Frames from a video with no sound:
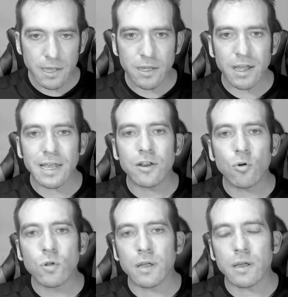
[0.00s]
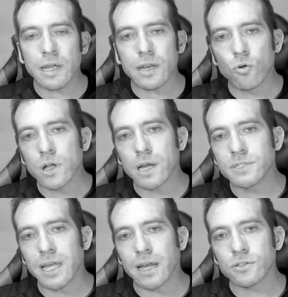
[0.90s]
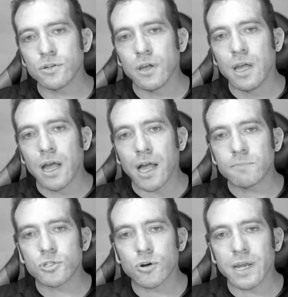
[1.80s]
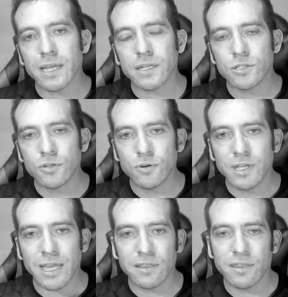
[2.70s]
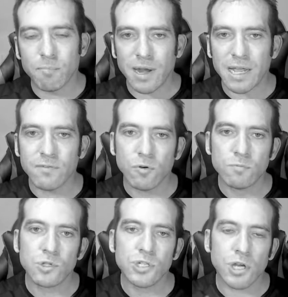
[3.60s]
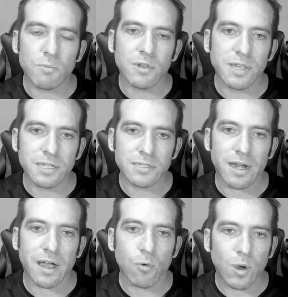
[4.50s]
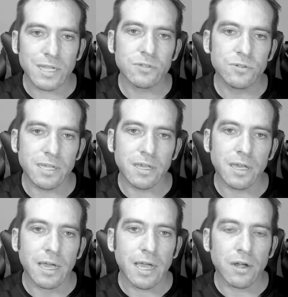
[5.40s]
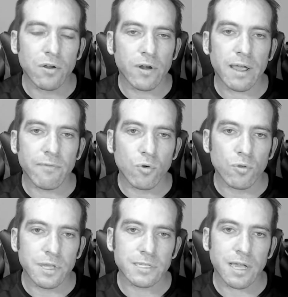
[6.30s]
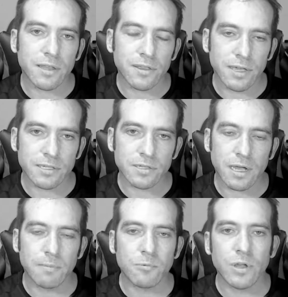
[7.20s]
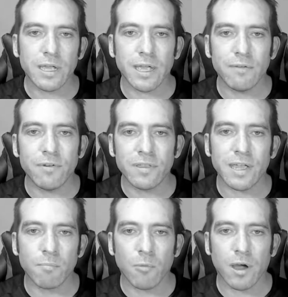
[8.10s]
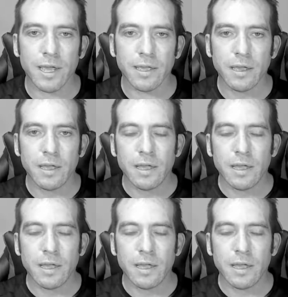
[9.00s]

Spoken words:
yeah, it all comes down to, I'm trying to get the platform to show me things that I want to see, and not have all these other things. I'm doing everything in my